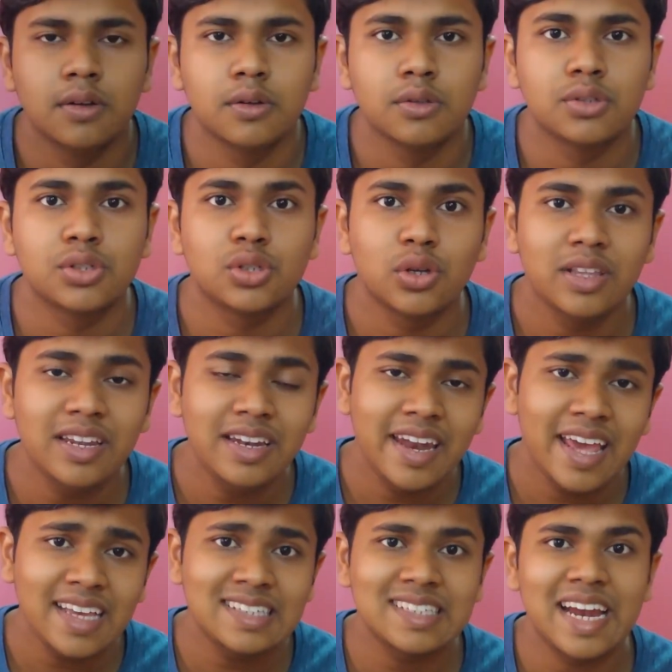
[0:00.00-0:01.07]
So the
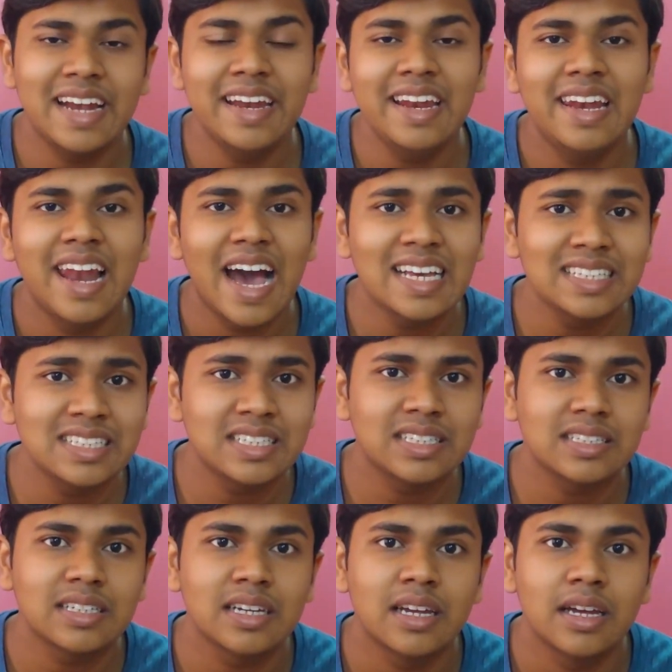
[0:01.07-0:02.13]
next and the
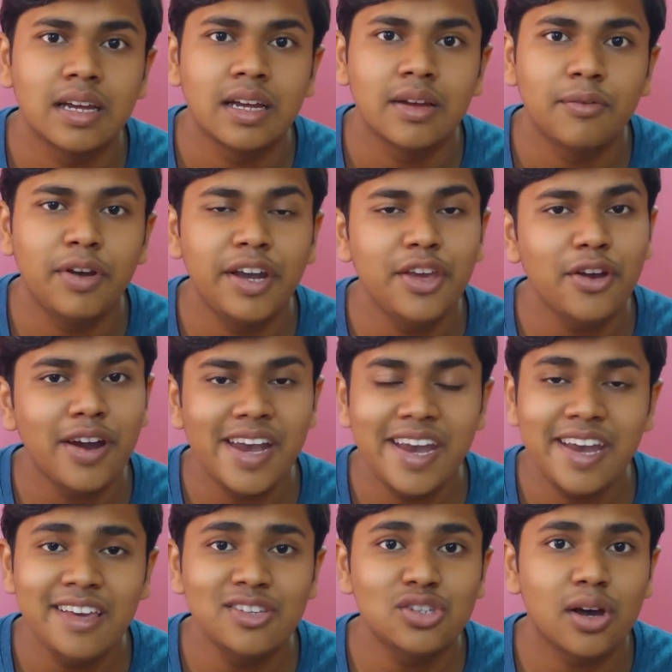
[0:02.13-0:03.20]
last video
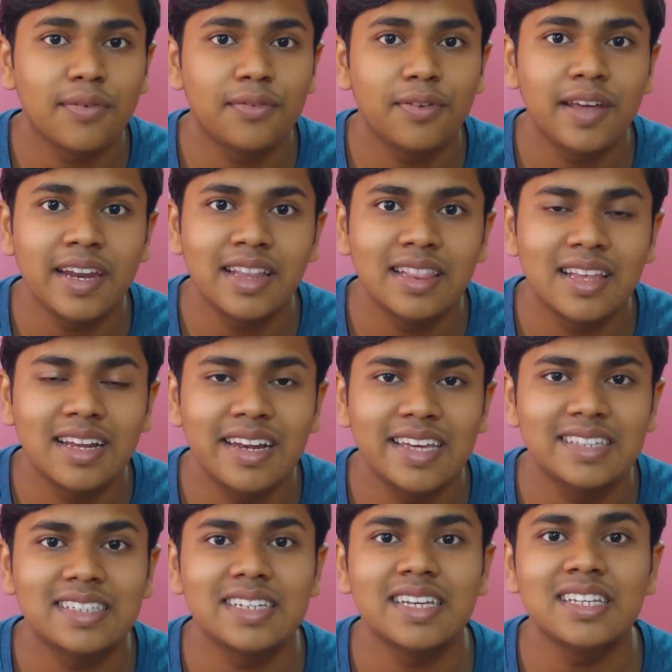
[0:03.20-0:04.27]
editing software in the
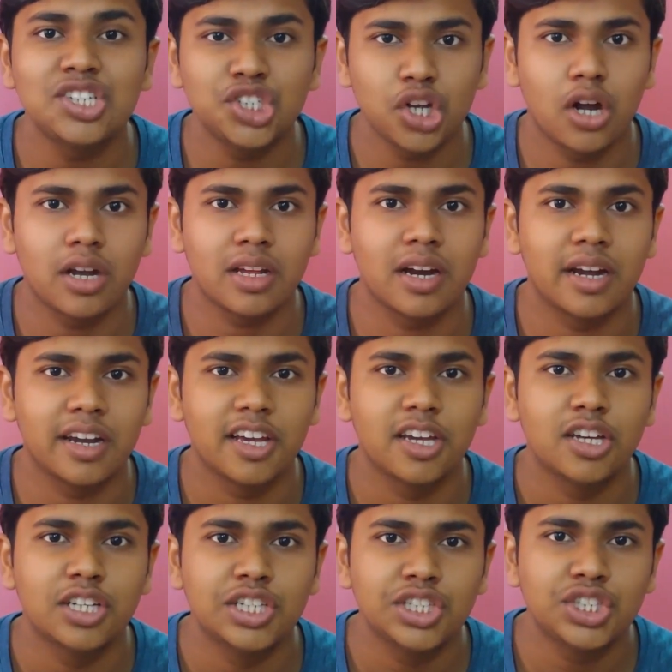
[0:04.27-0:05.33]
list is Shotcut.
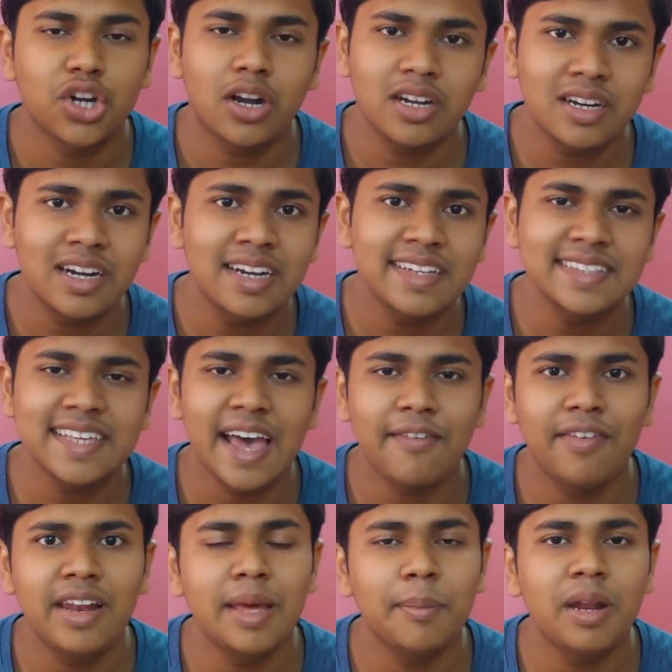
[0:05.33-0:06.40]
Shotcut is
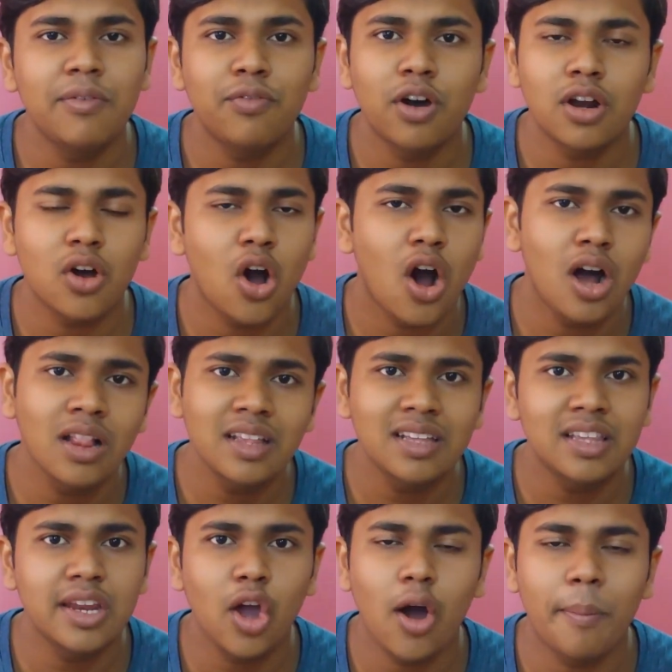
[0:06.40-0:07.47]
available for all the
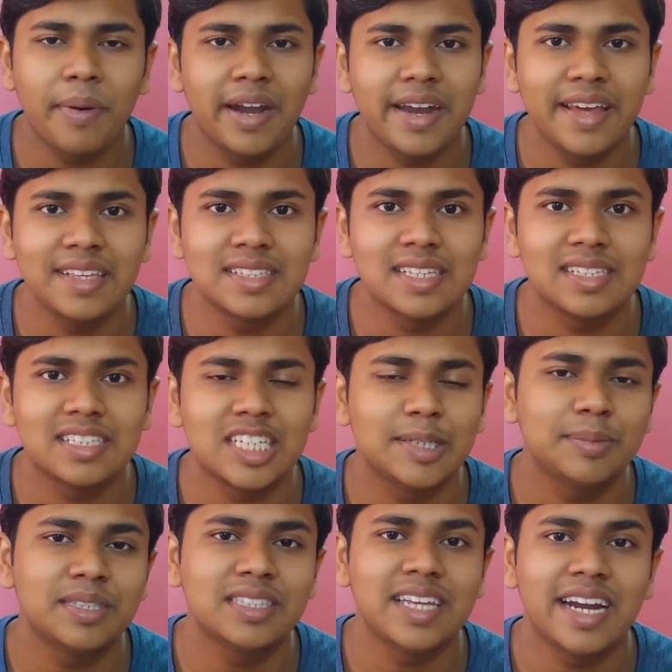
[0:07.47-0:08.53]
3 operating
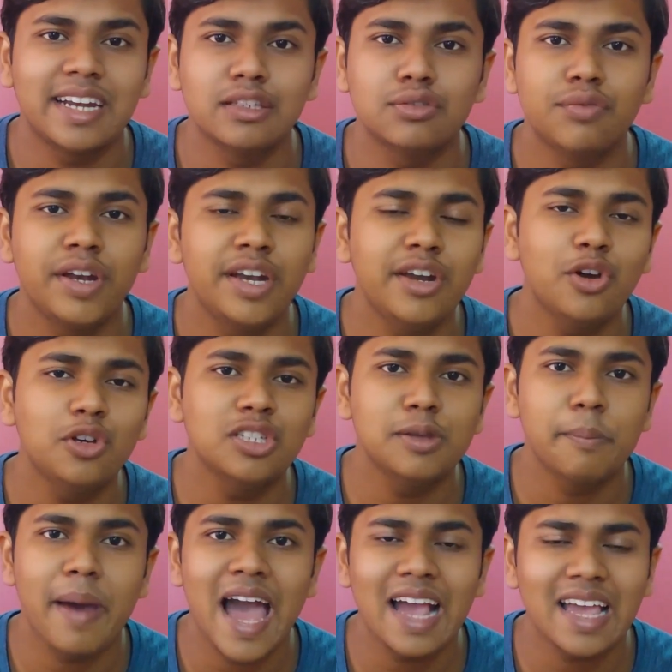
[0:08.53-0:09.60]
systems, that is Windows,
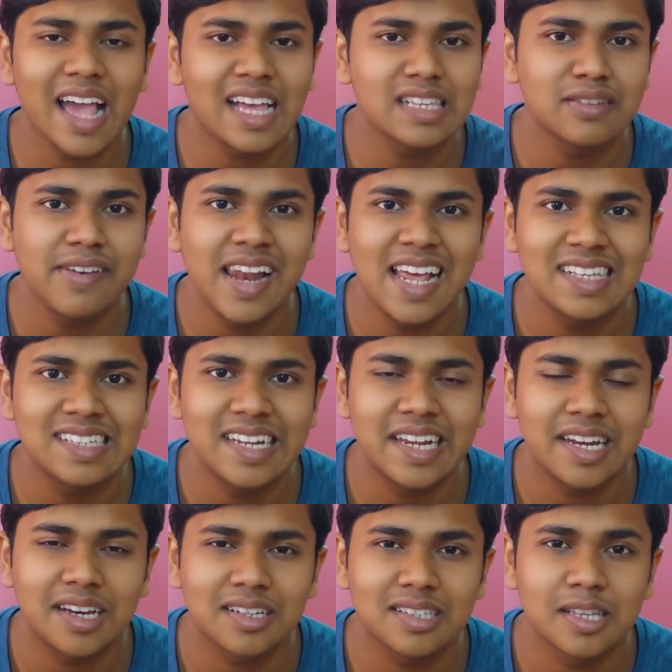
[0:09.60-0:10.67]
Mac as well as
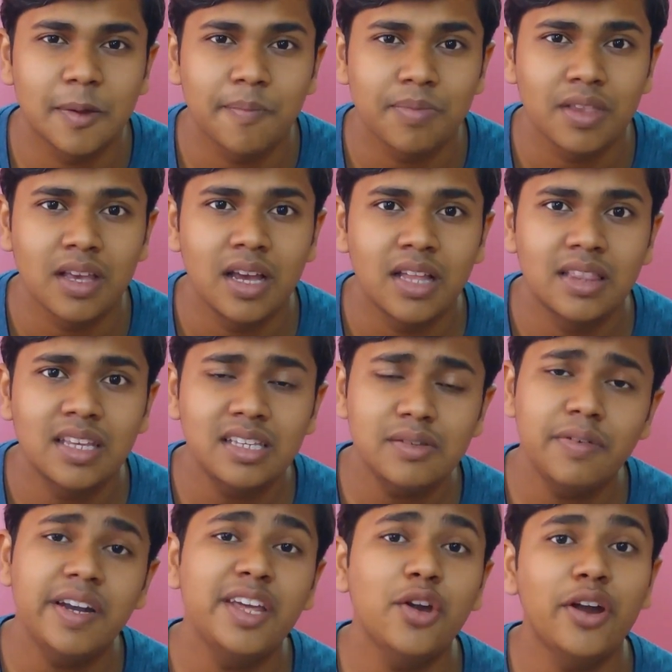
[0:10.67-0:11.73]
Linux. This
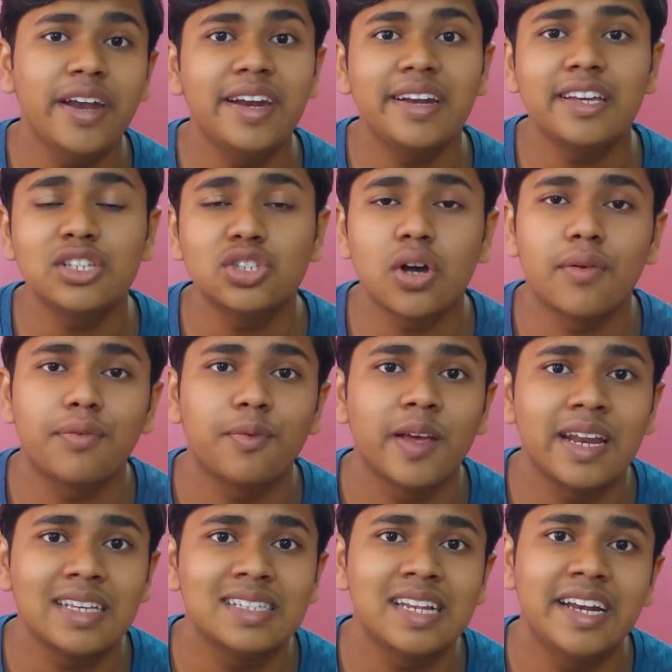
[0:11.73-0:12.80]
video editing
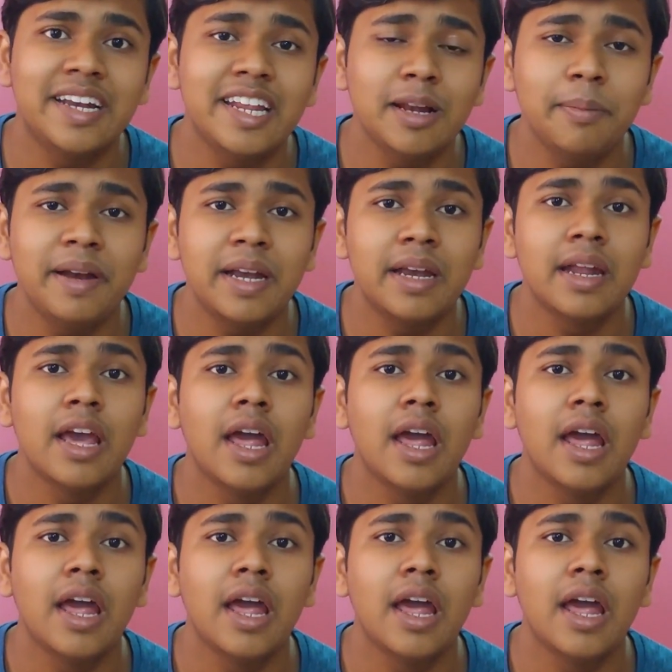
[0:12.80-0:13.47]
software is little bit